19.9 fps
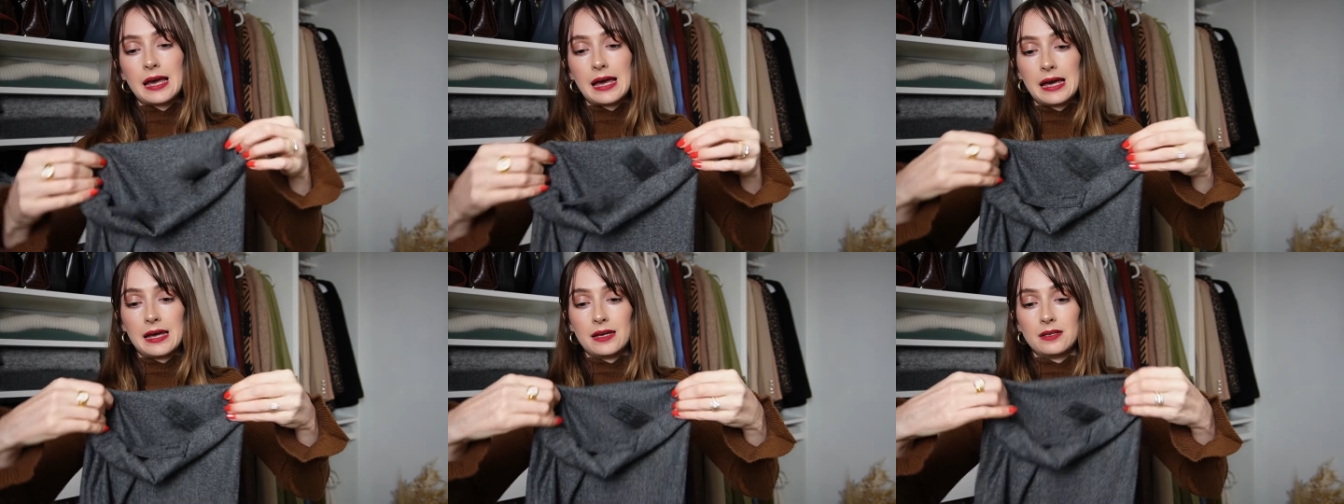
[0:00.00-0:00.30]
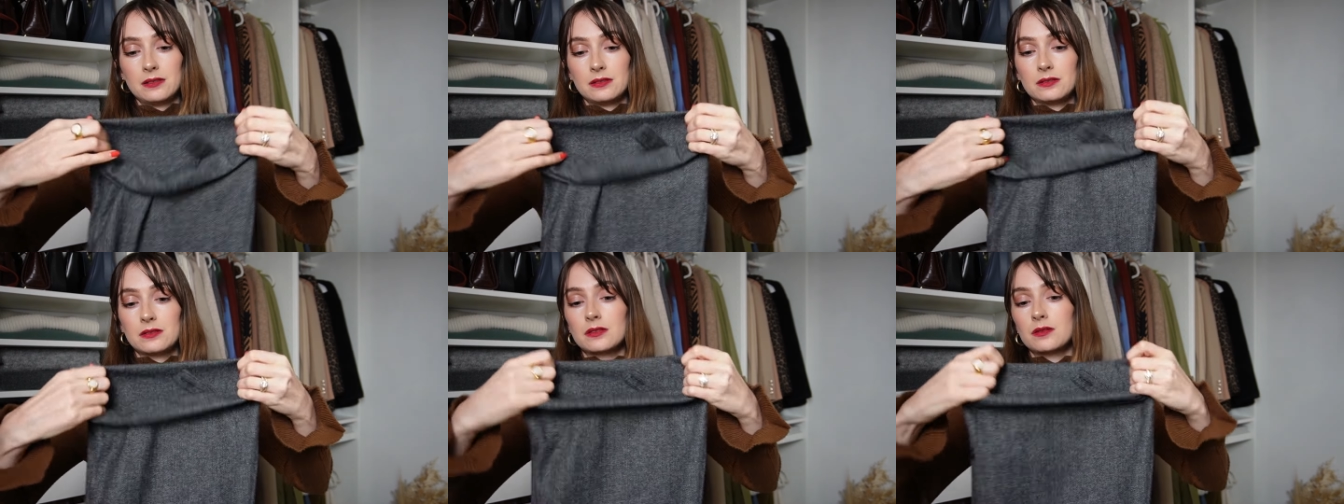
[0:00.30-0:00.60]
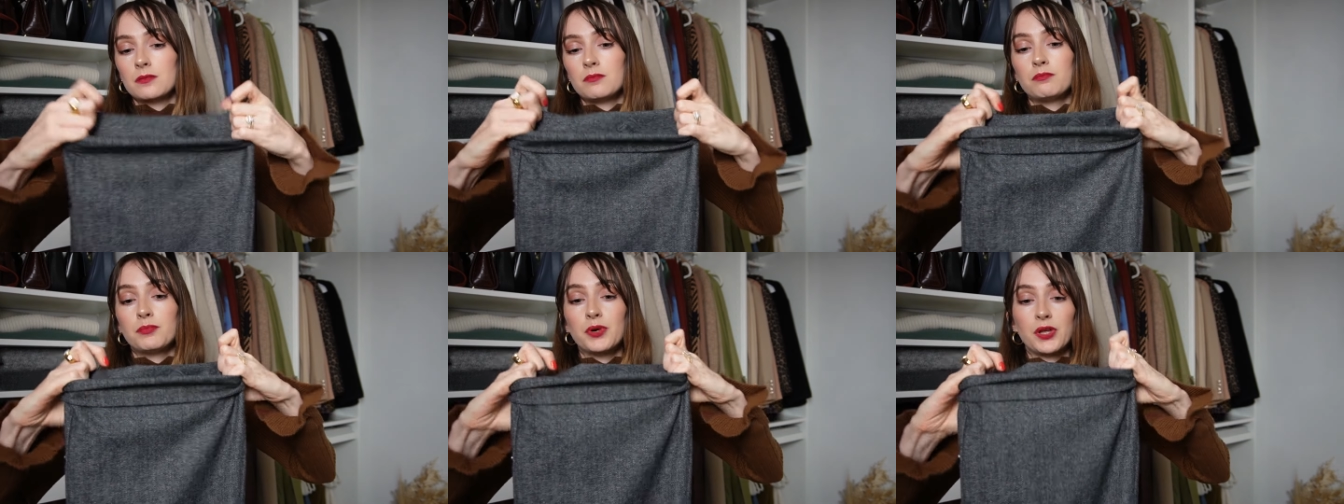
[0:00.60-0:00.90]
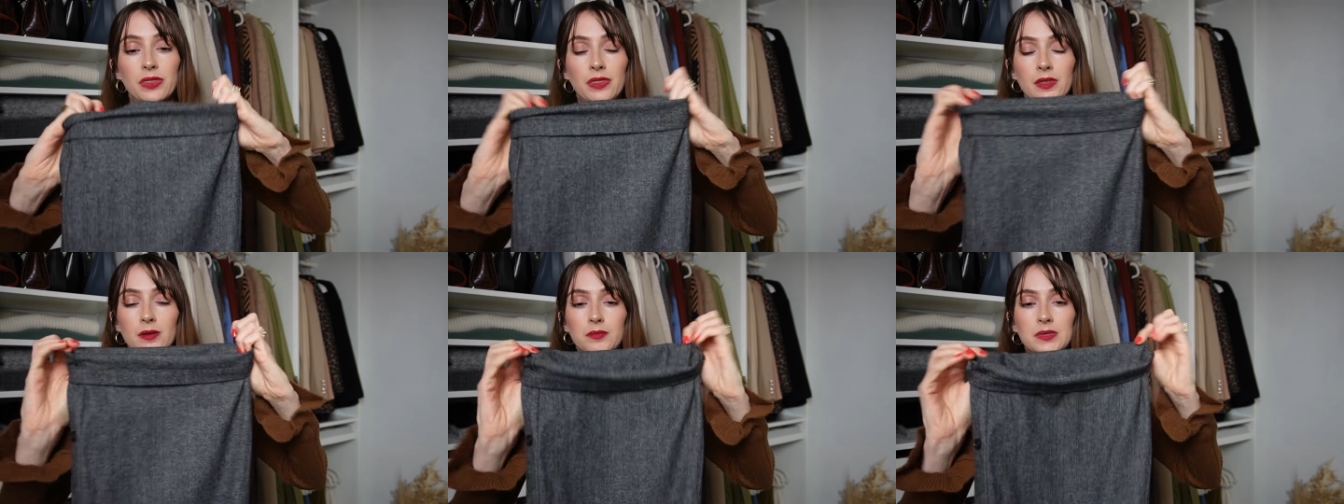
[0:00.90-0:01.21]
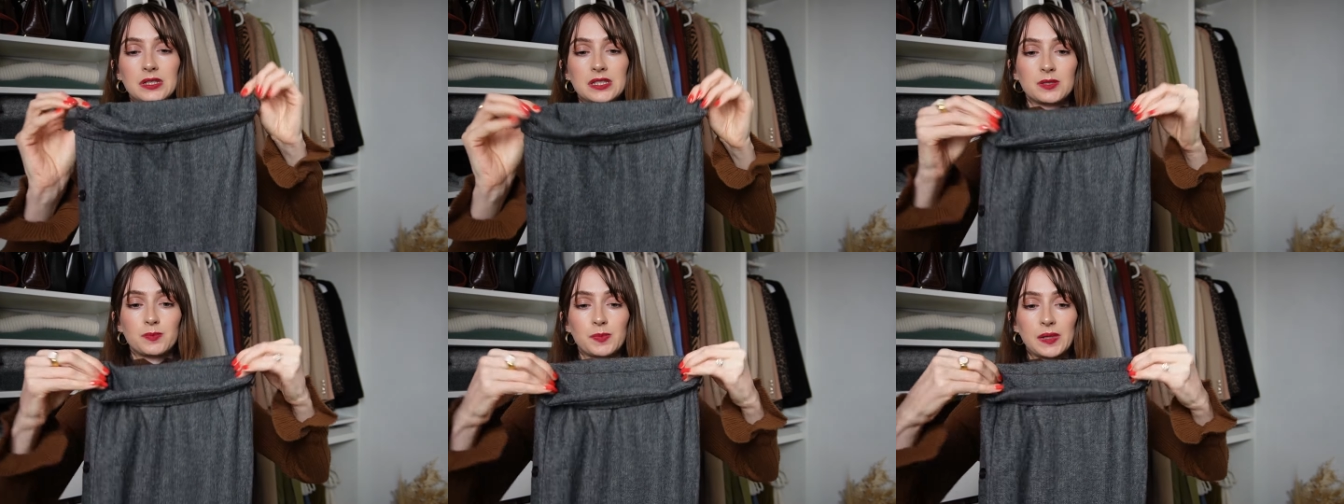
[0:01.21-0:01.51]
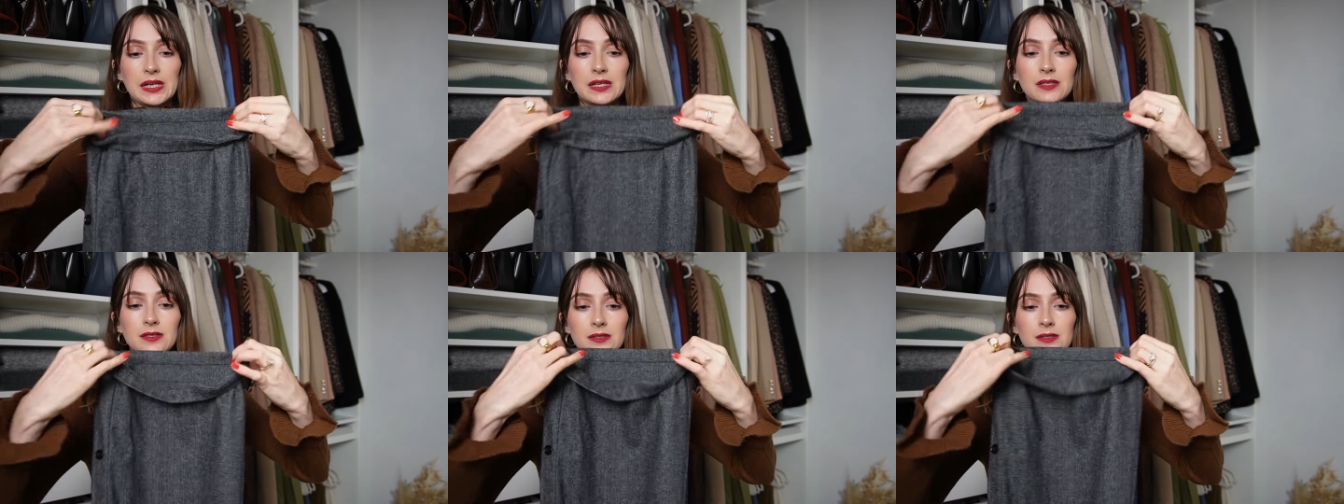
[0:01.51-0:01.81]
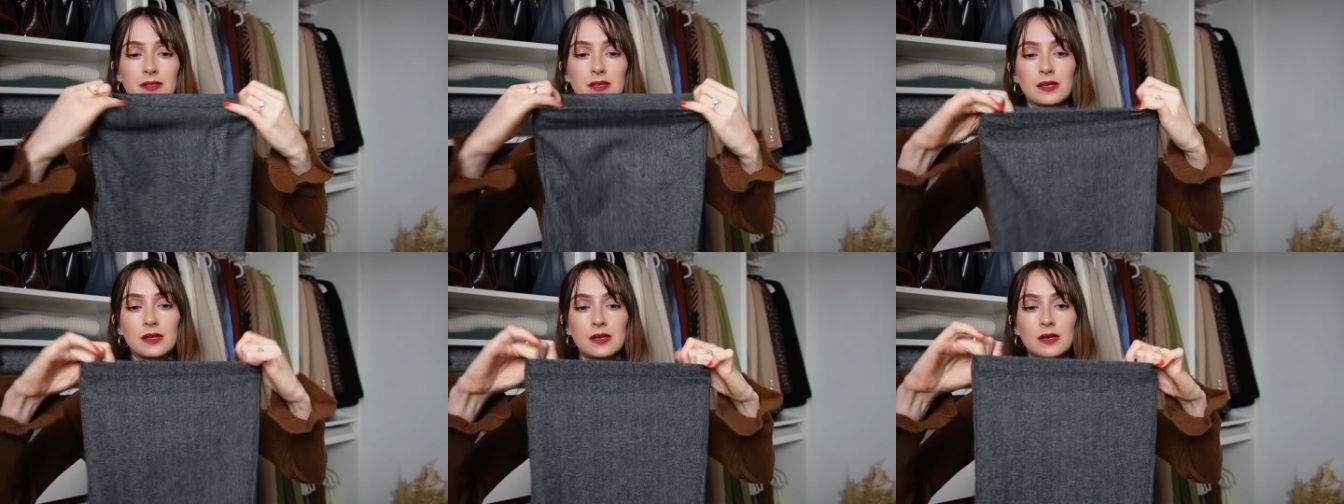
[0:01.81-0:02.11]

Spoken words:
and button them into place.